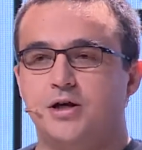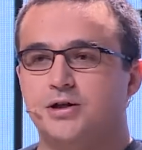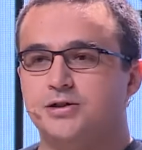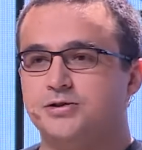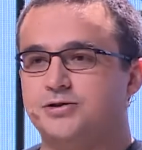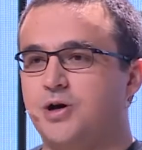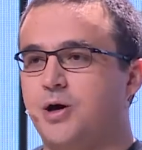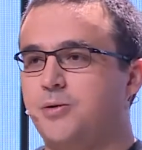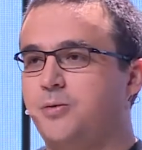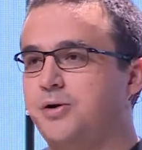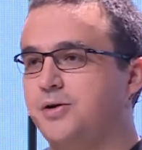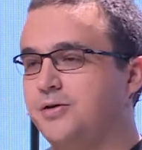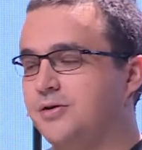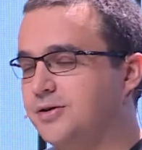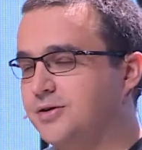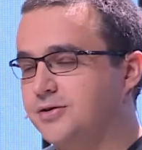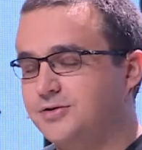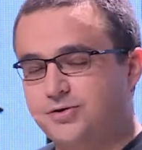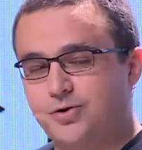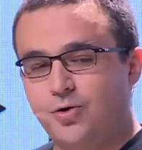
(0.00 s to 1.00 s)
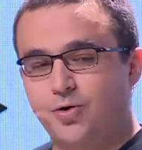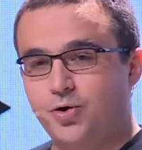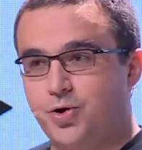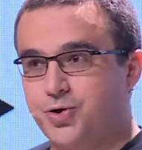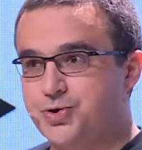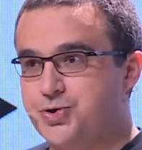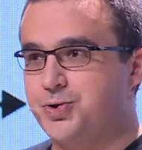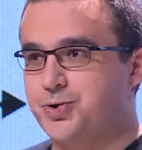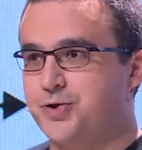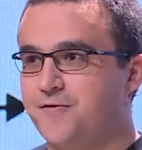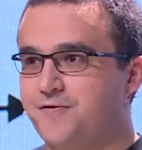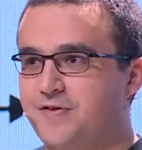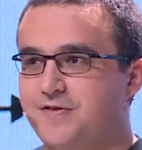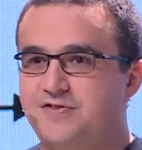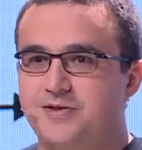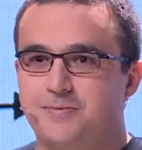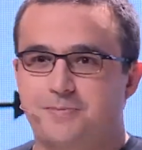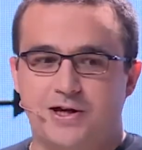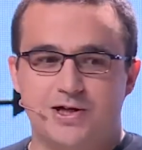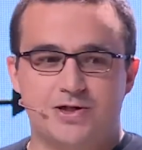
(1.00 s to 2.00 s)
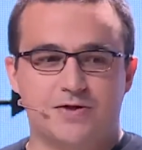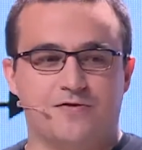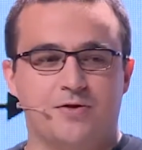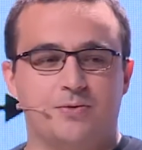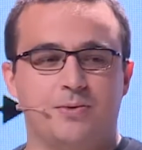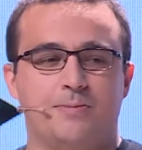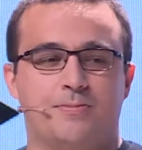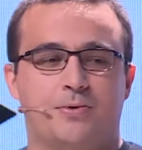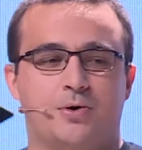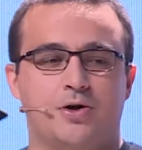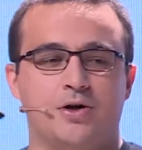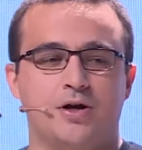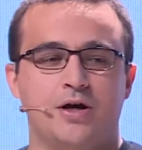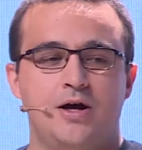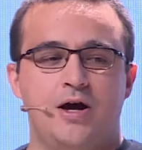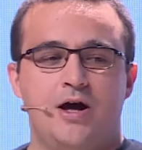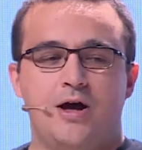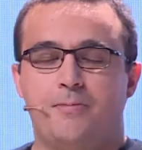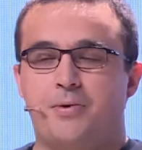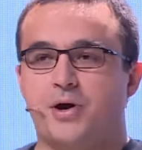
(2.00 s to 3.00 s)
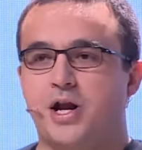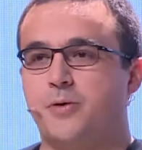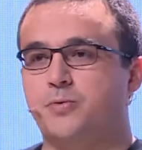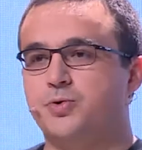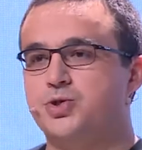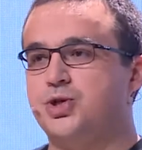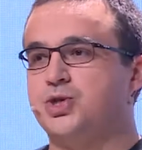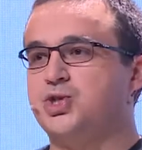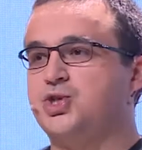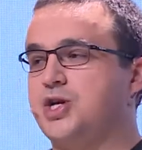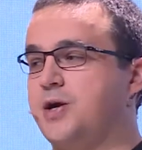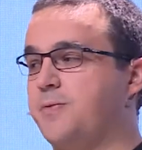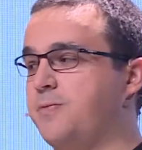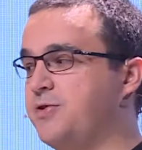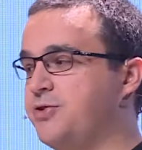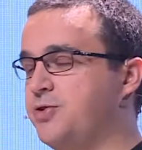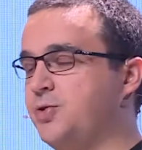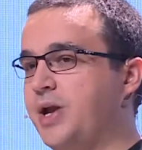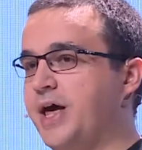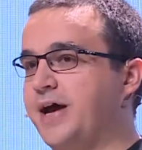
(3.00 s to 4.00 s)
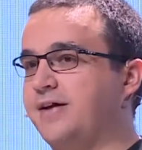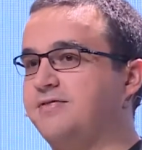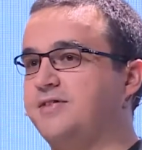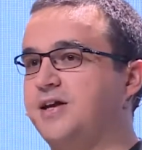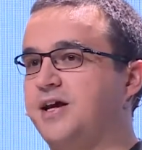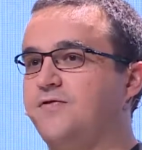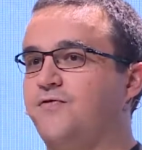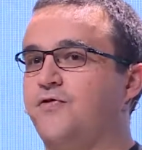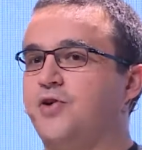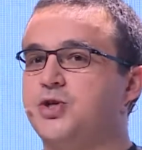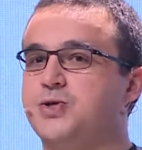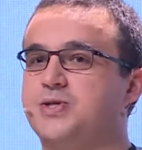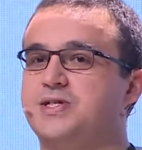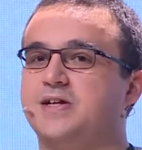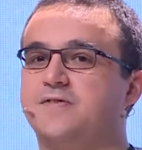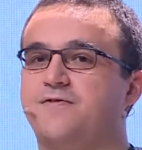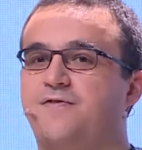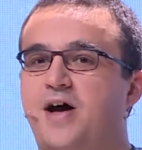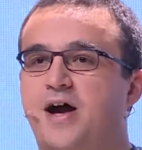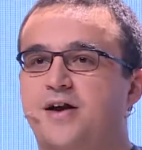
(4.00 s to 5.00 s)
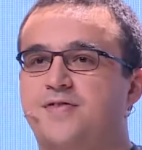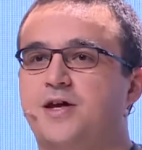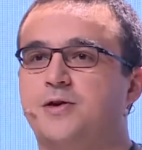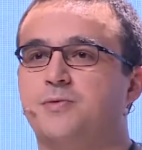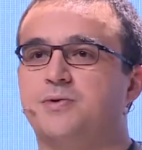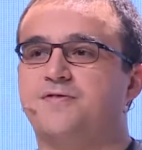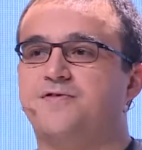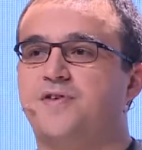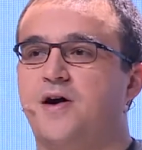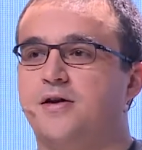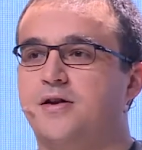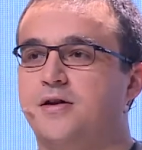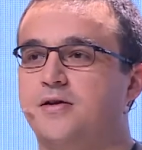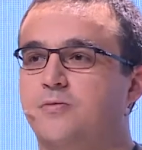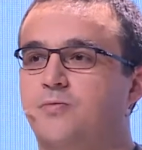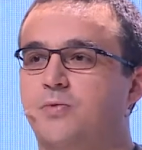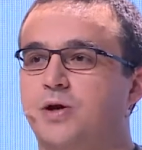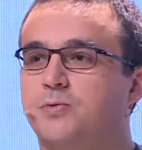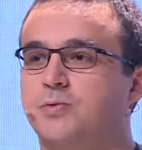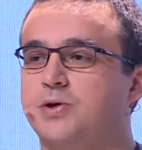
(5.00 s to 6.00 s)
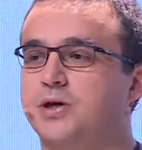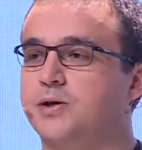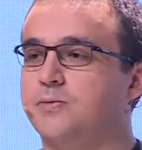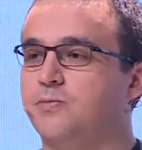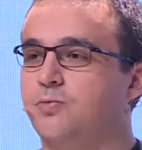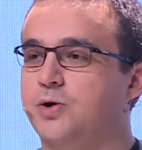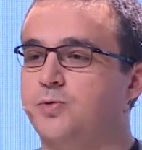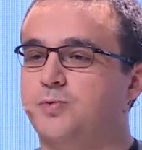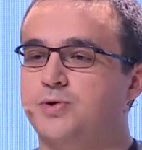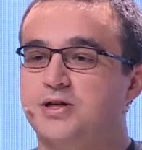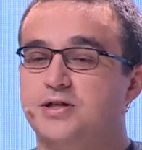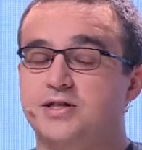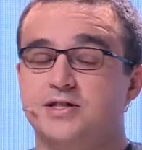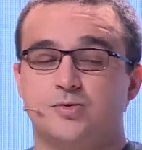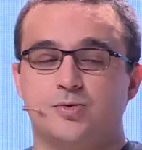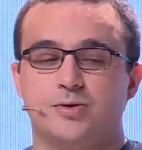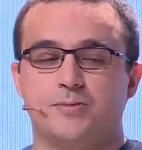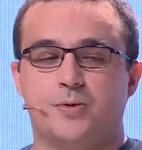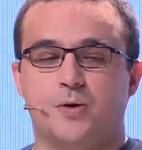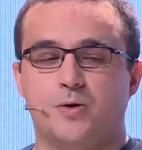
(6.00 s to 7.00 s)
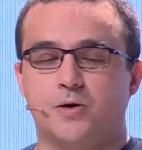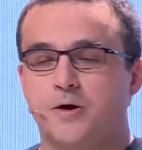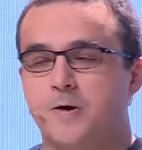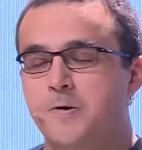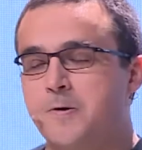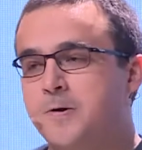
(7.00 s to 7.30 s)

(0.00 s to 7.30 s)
So don't go the 50 pages of the report, but I will just share with you like 10 very interesting facts that we found when we did this report.